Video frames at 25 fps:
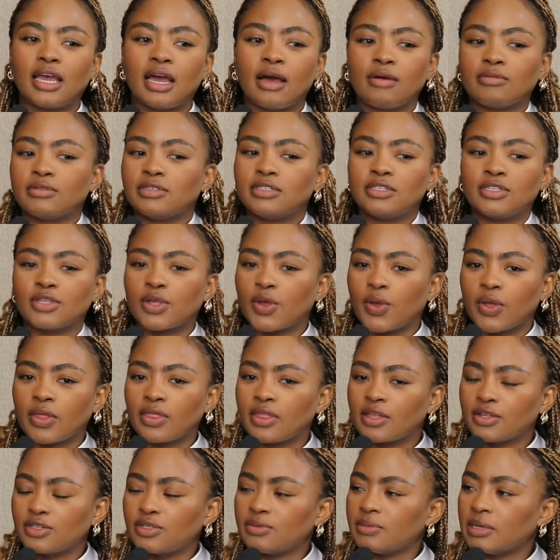i was just
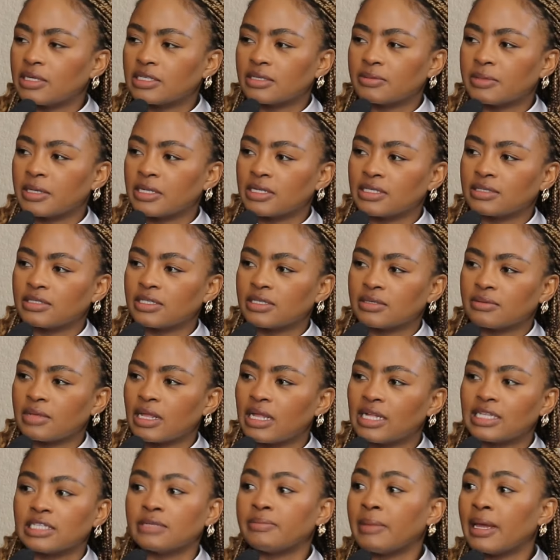going there to make someone else,
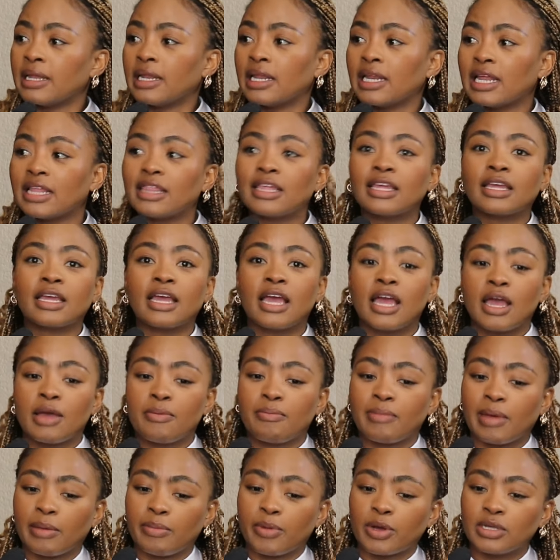else money and i think
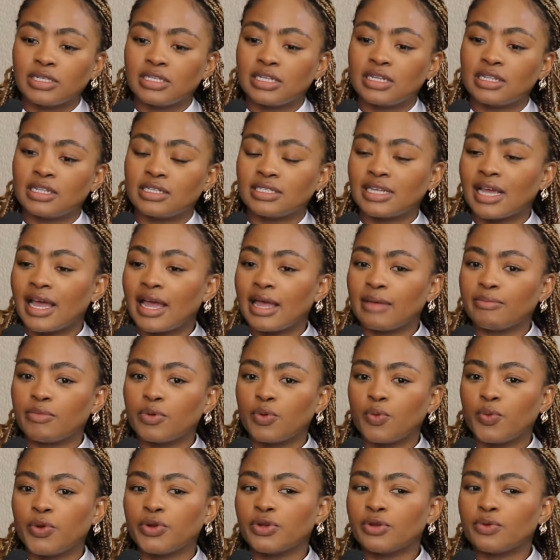my boss at the time
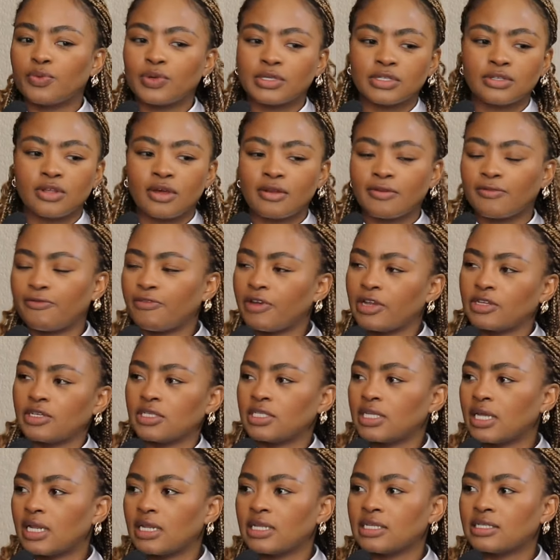when was not afraid
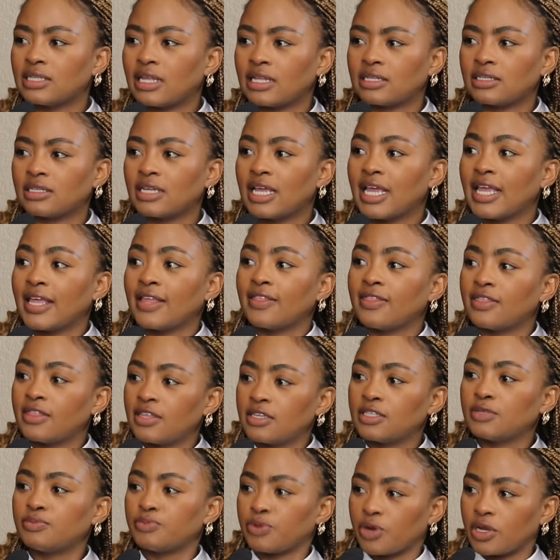to tell us that
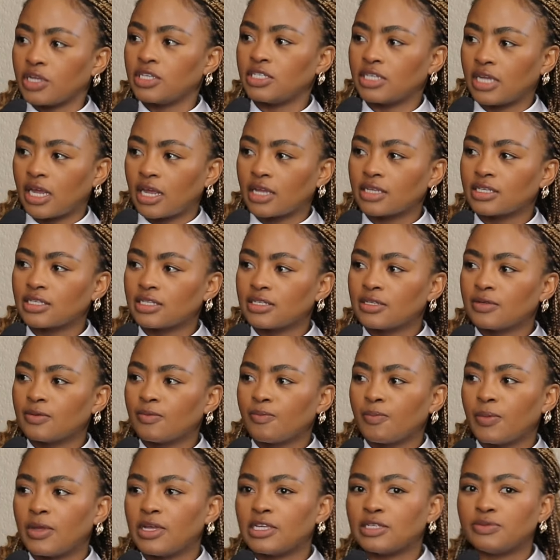this project
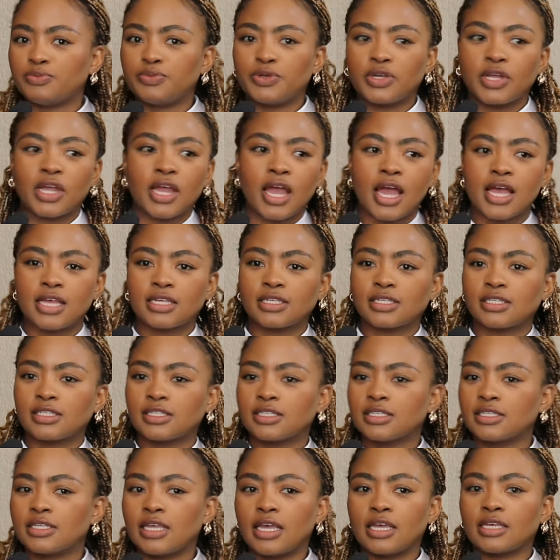is bringing
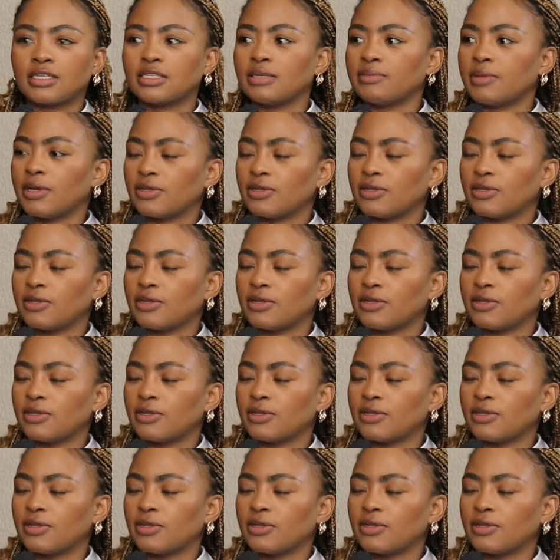us X